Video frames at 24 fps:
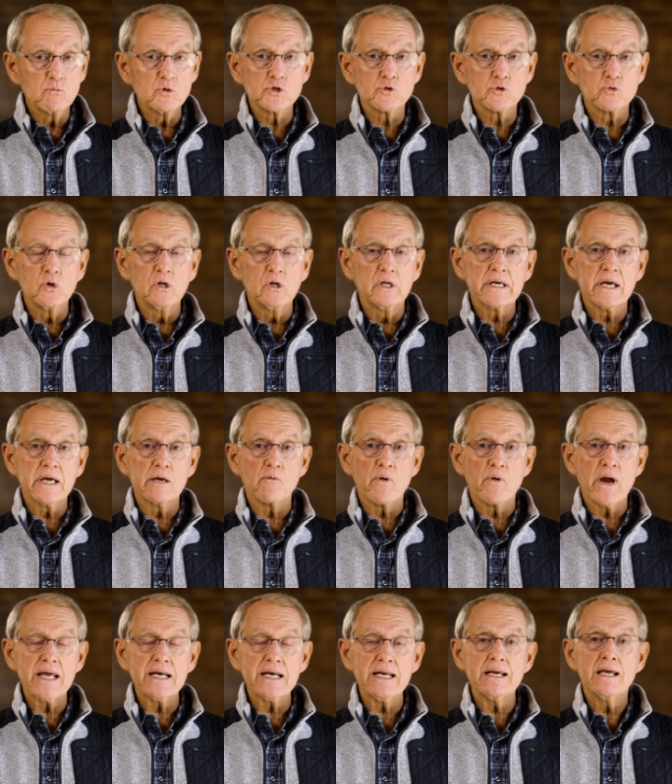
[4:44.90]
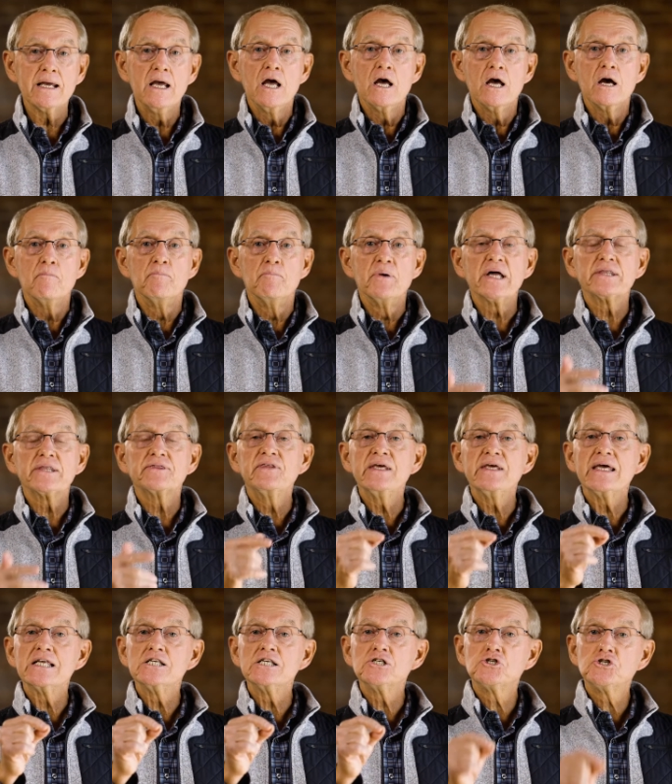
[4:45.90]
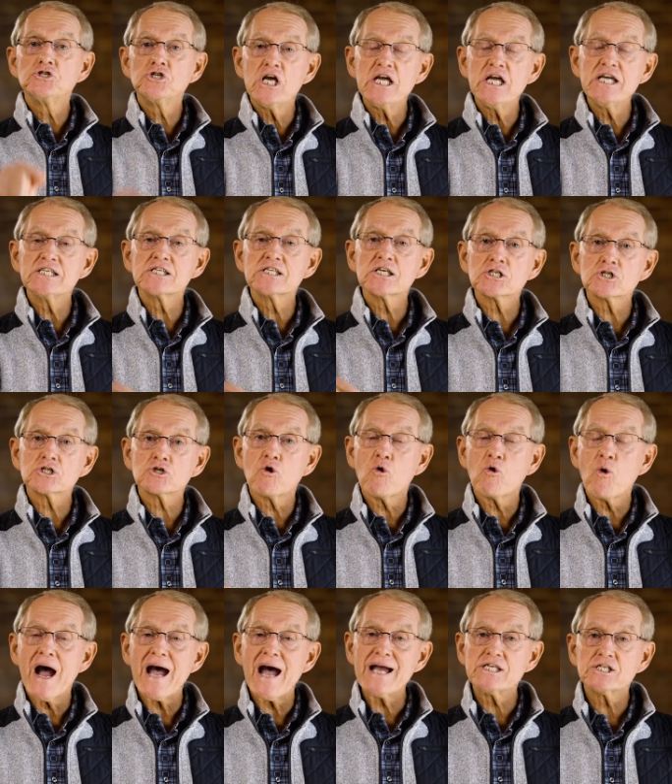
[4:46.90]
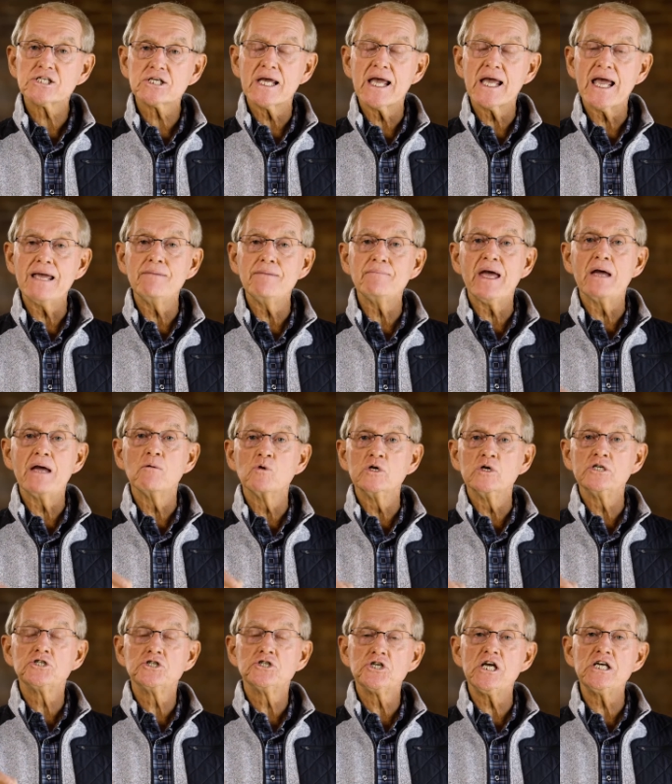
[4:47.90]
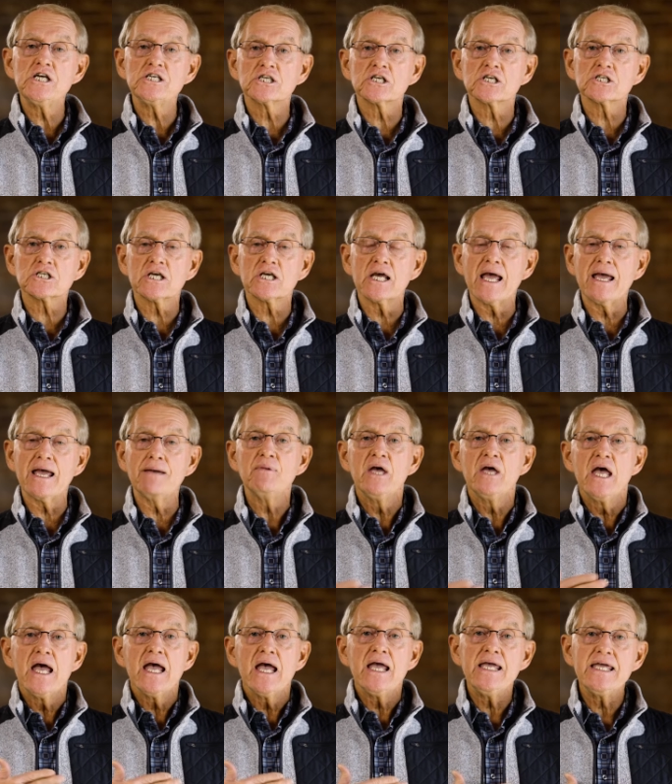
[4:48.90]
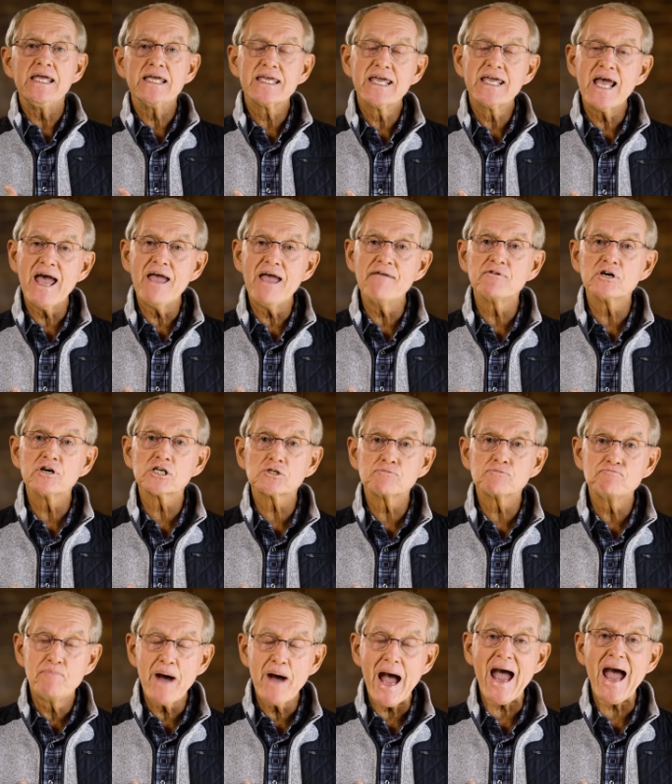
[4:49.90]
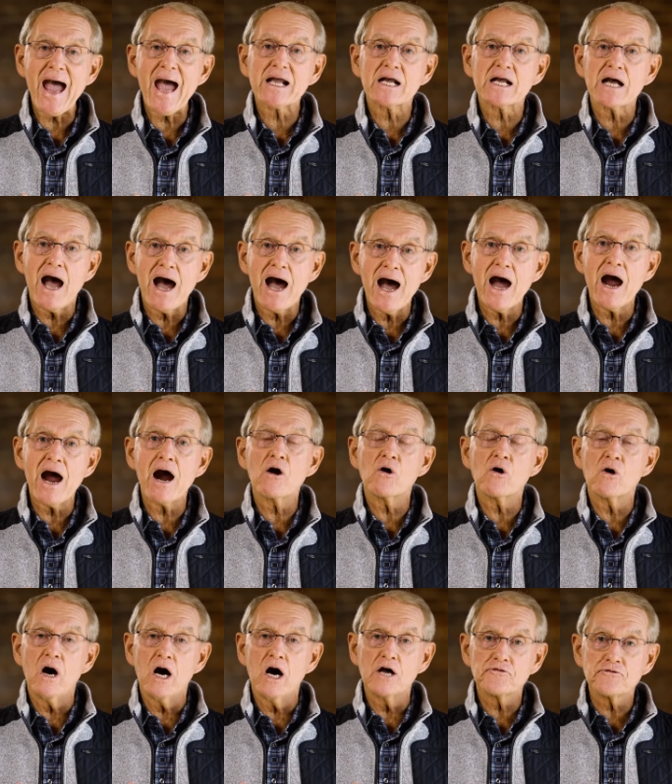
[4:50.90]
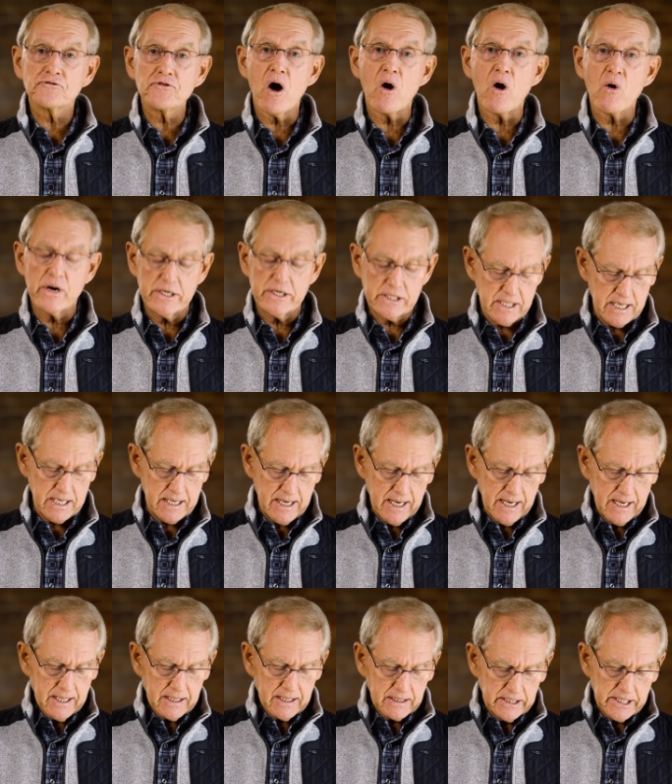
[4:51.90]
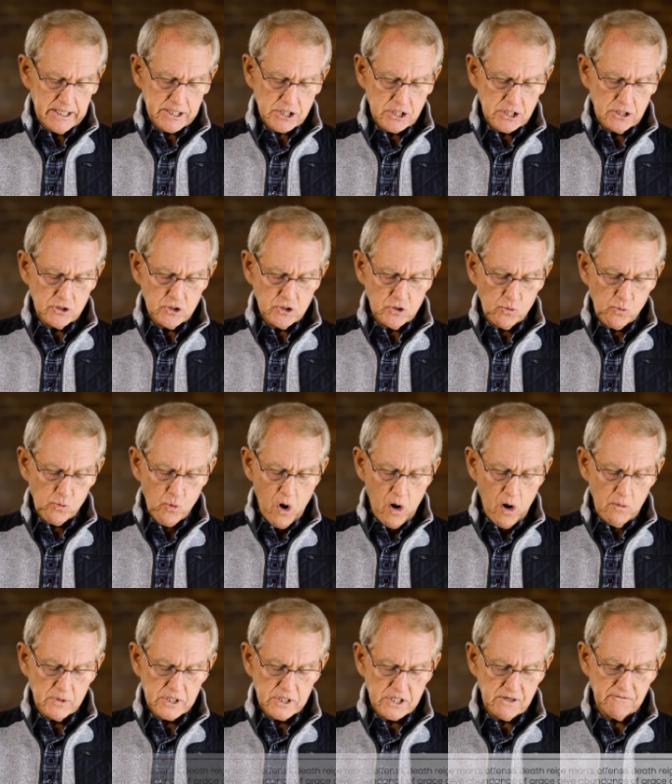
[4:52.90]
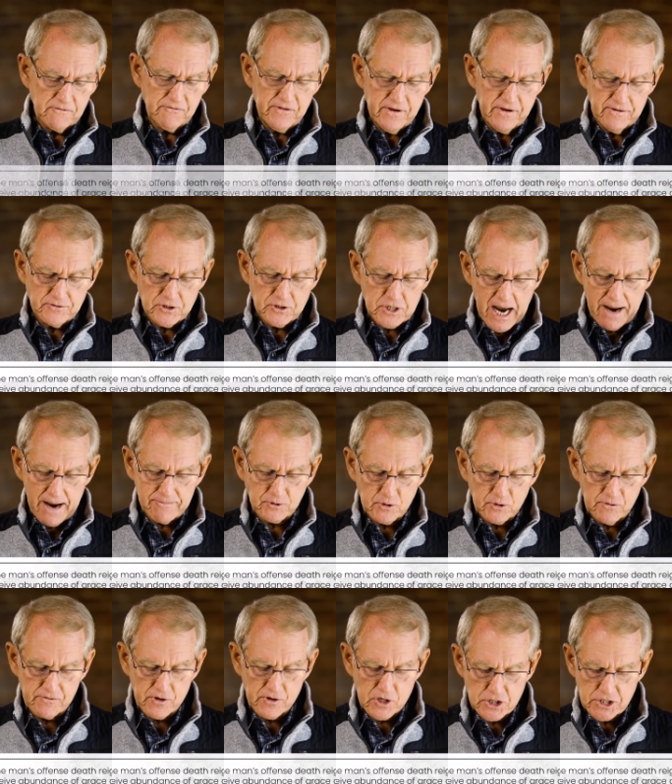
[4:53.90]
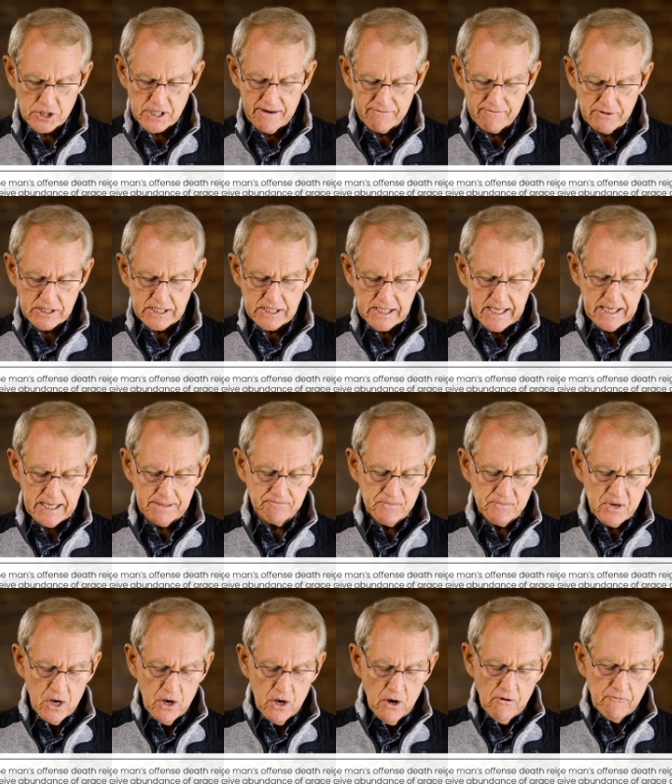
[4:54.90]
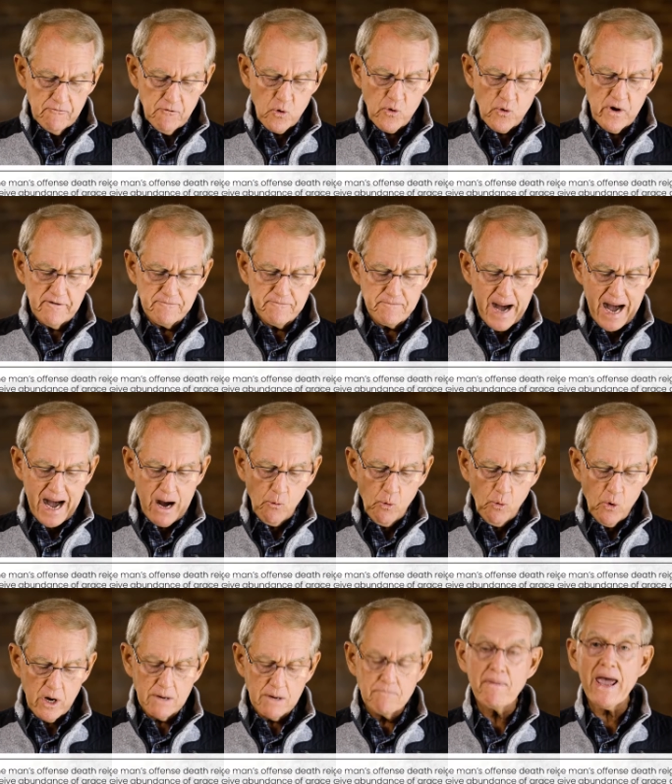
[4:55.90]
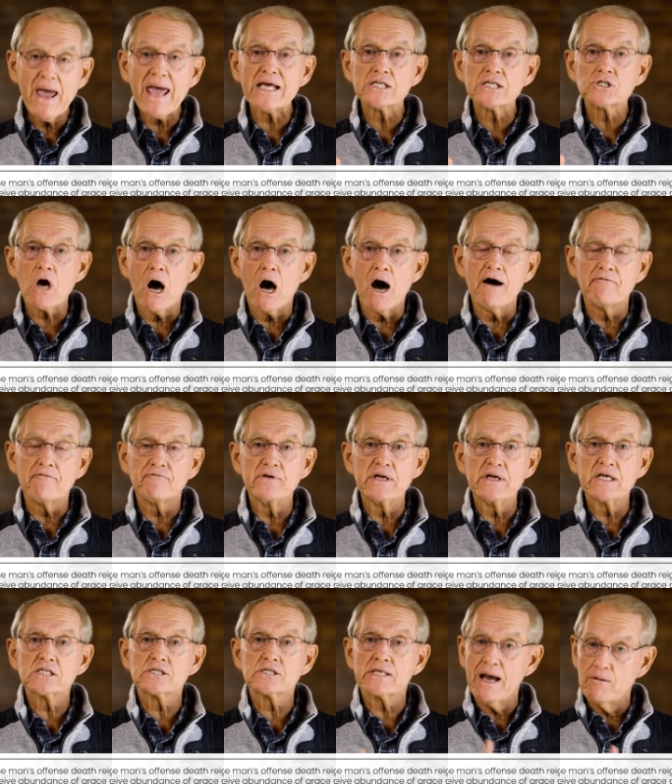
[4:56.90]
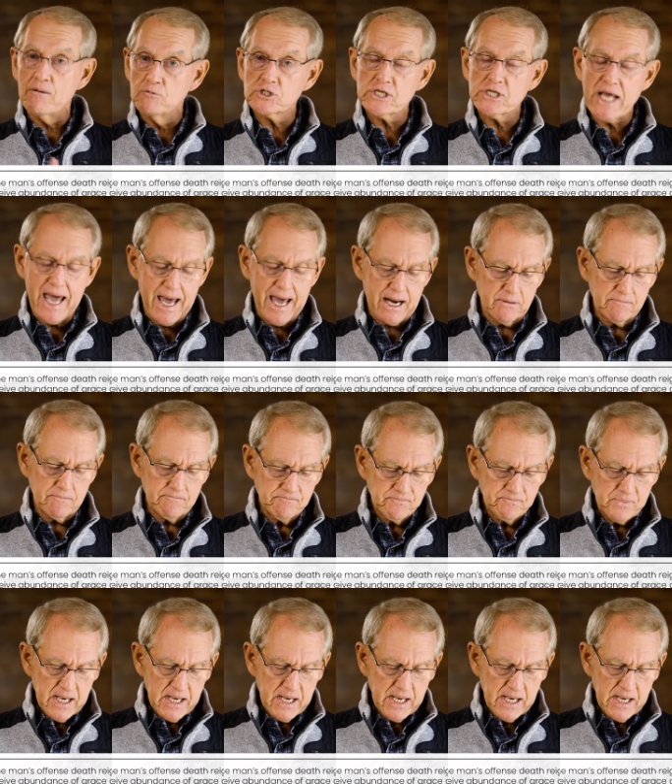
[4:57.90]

was ruling and reigning. But then Jesus Christ came, and when Jesus came, he gave us back our authority. Listen to Romans, the fifth chapter, verse 17. For if by one man's offense, that was Adam,